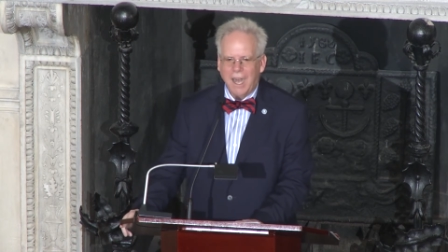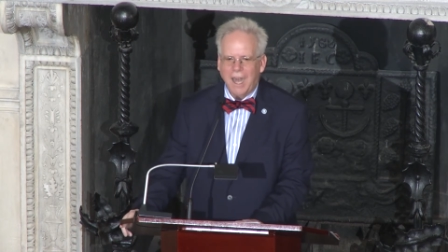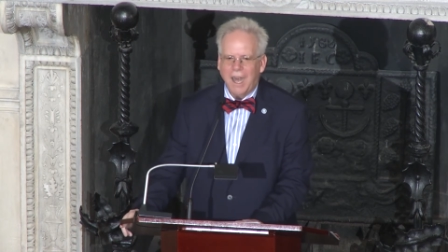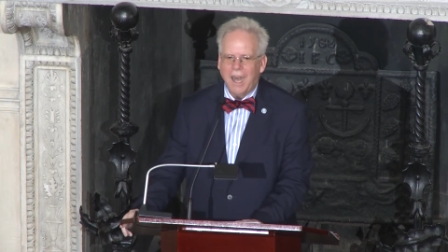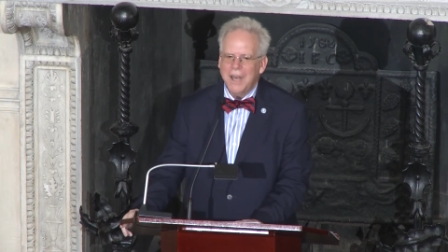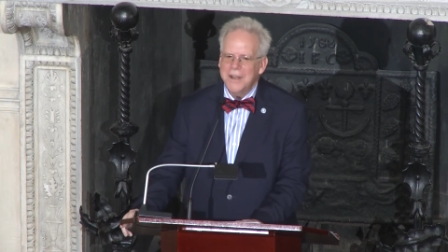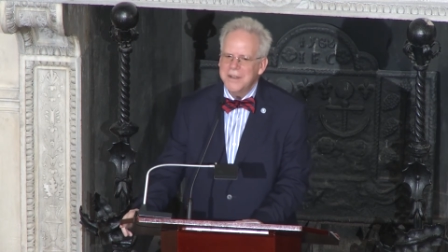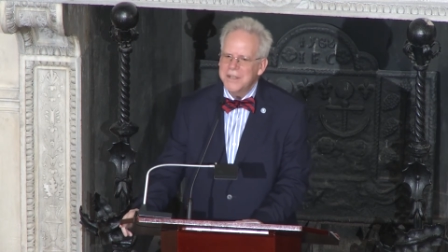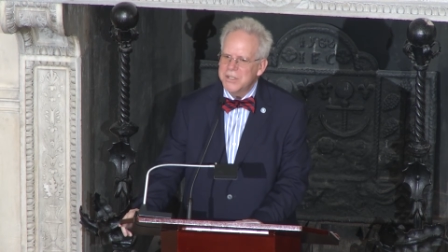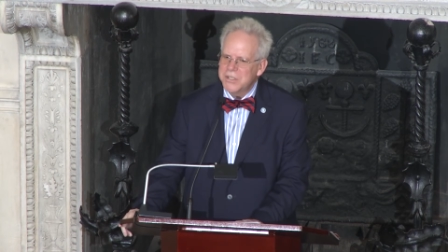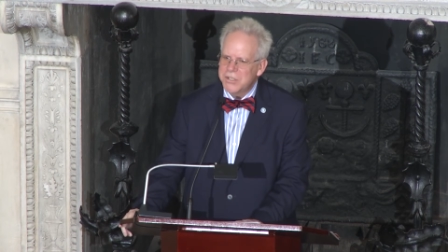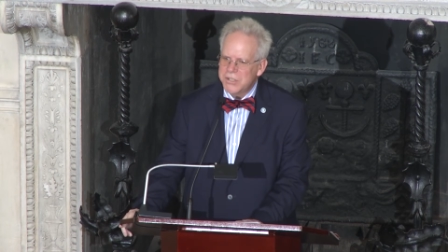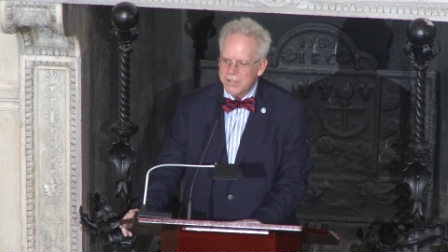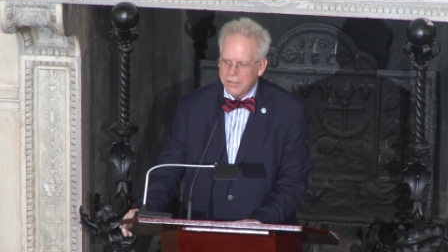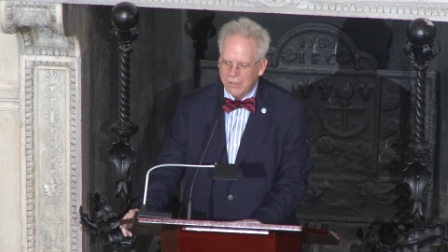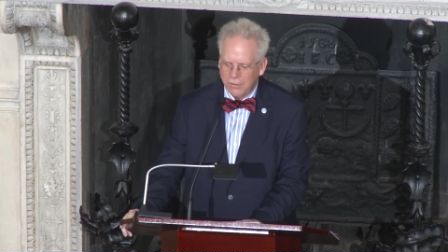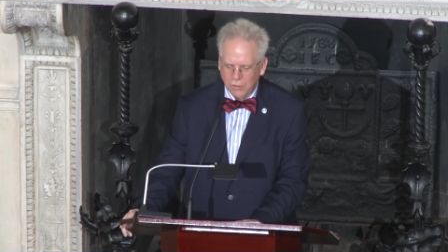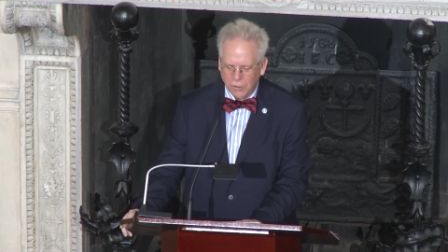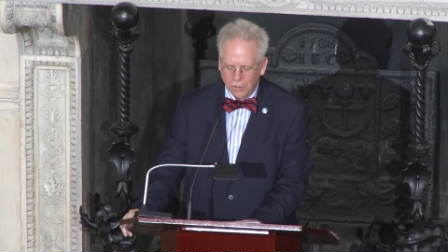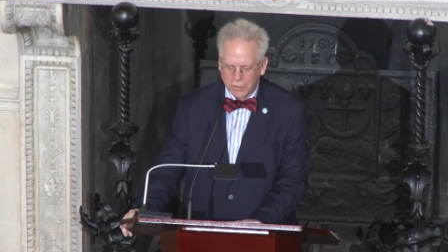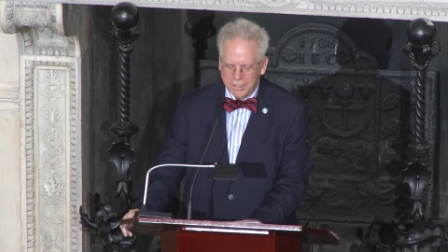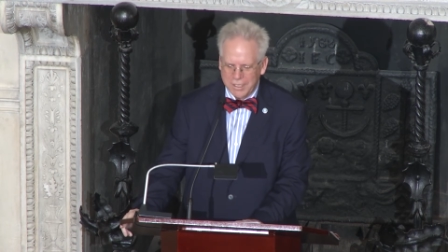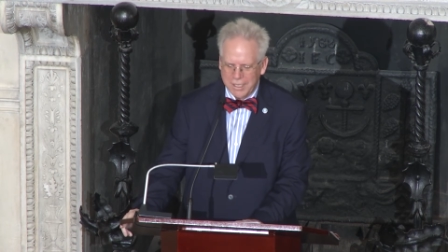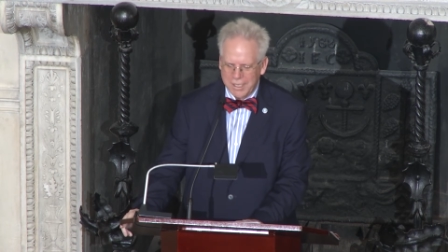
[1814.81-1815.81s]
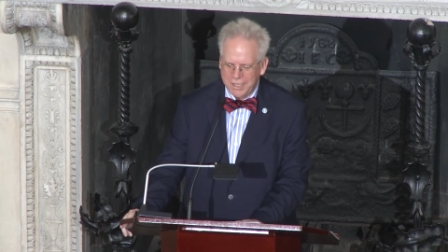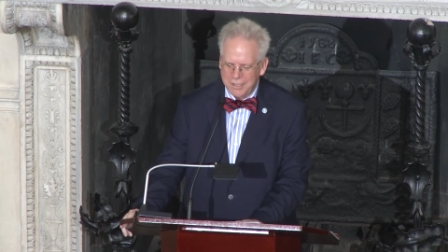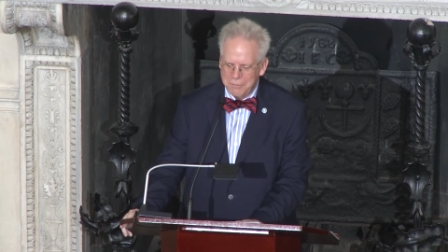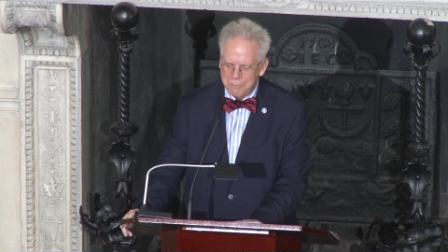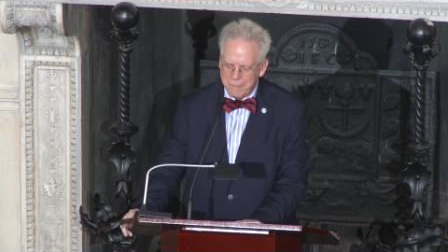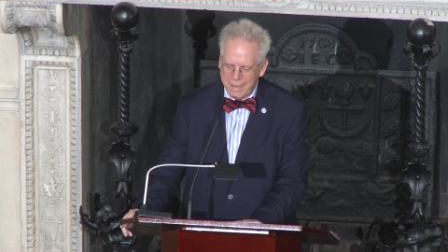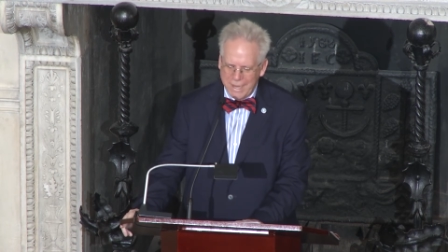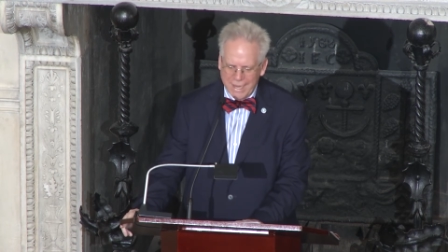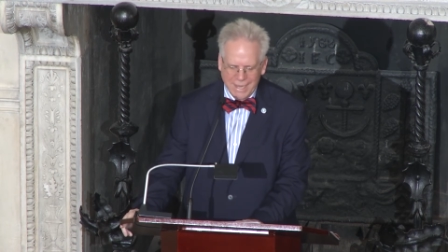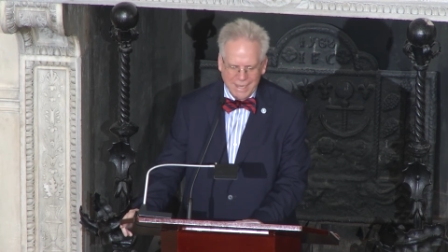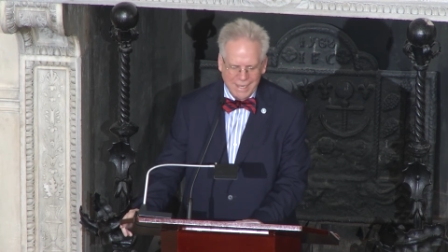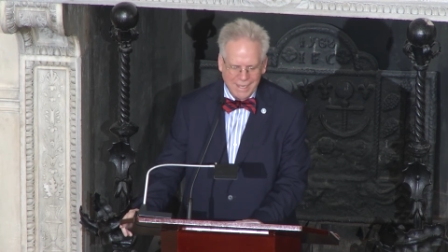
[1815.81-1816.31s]
oddest-looking
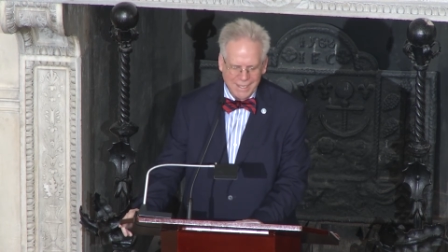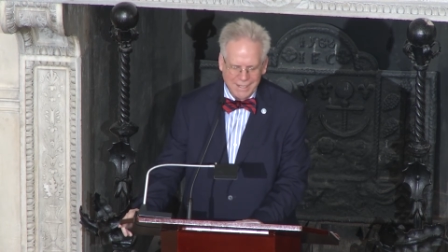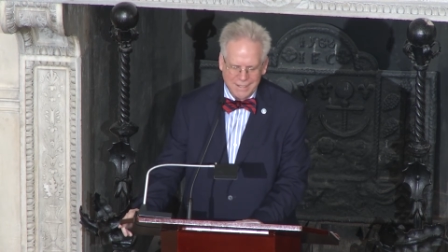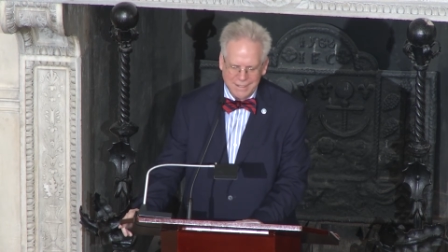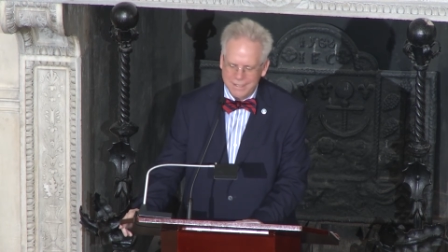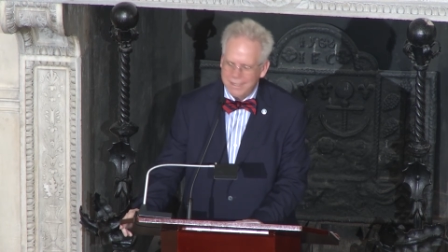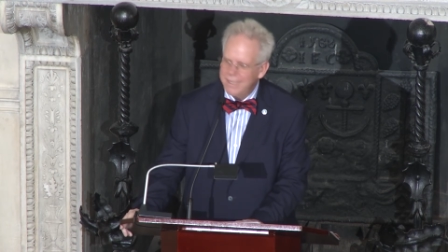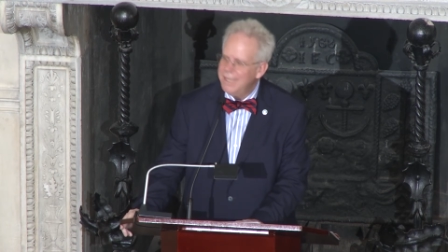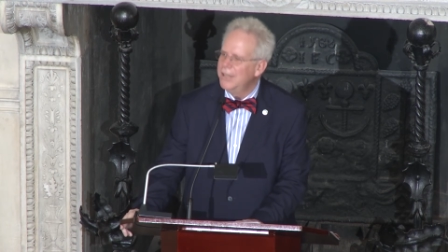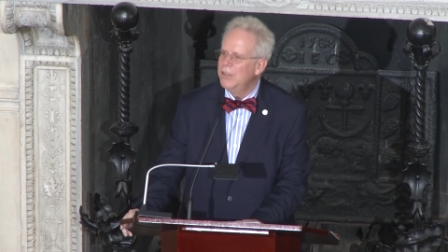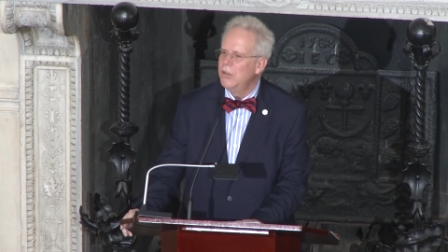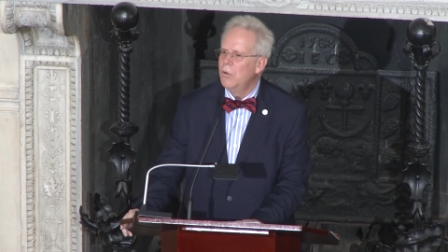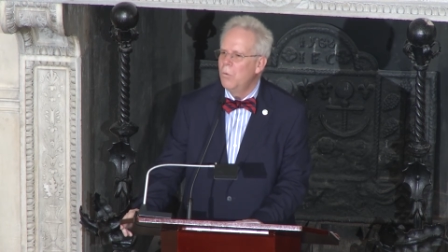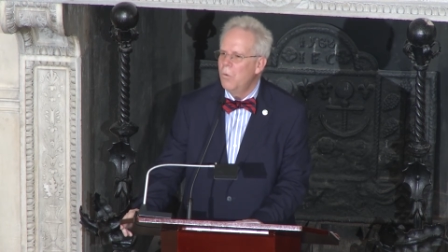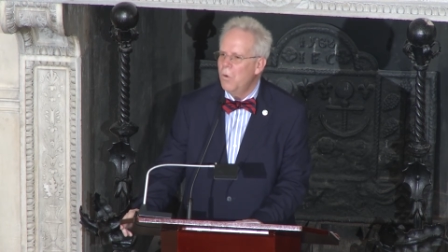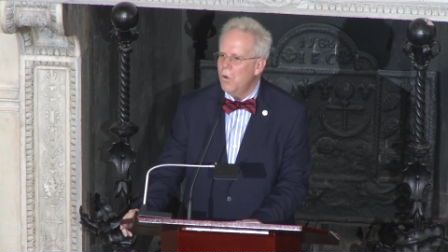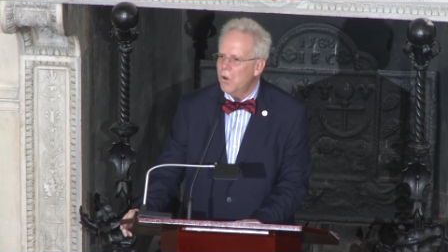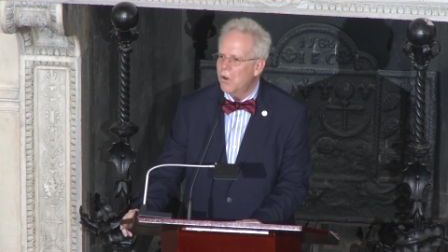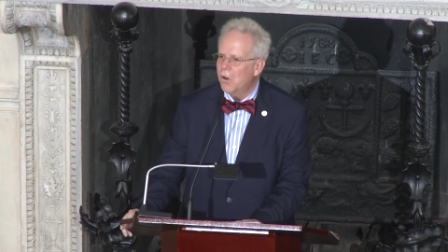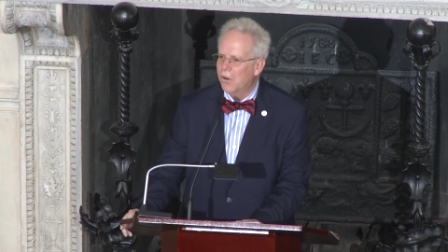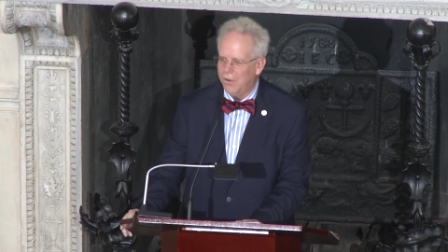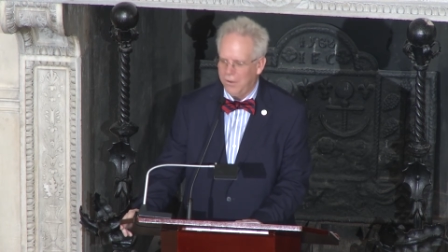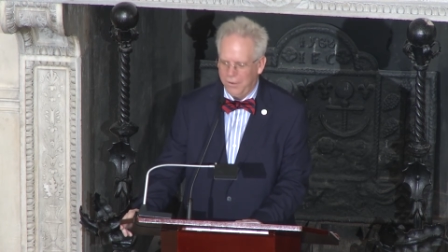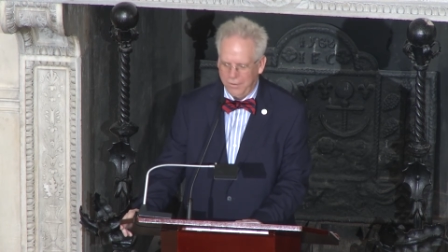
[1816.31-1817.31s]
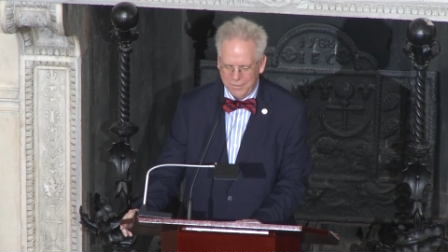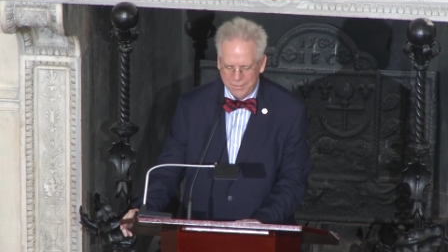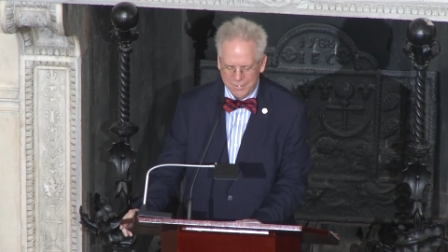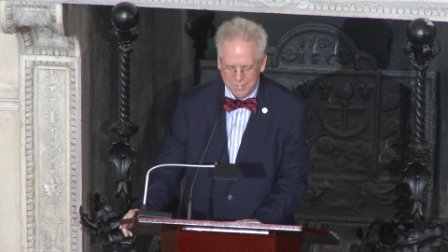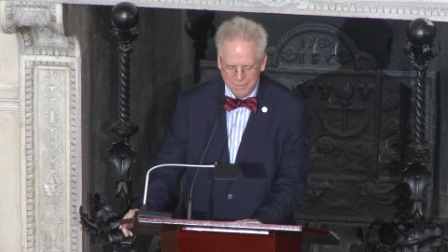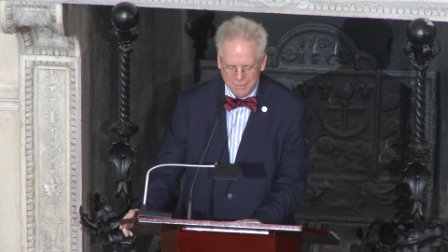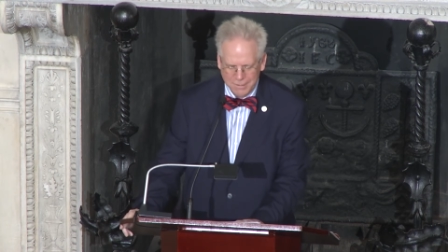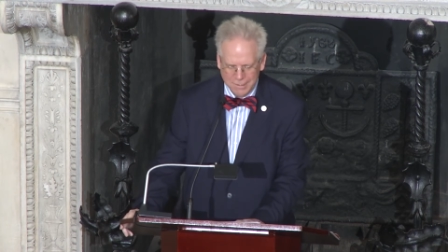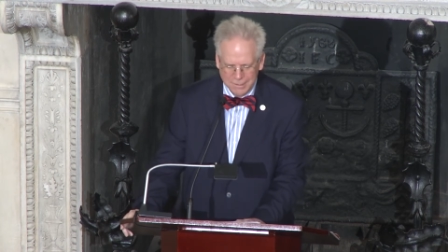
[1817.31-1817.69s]
man in the world.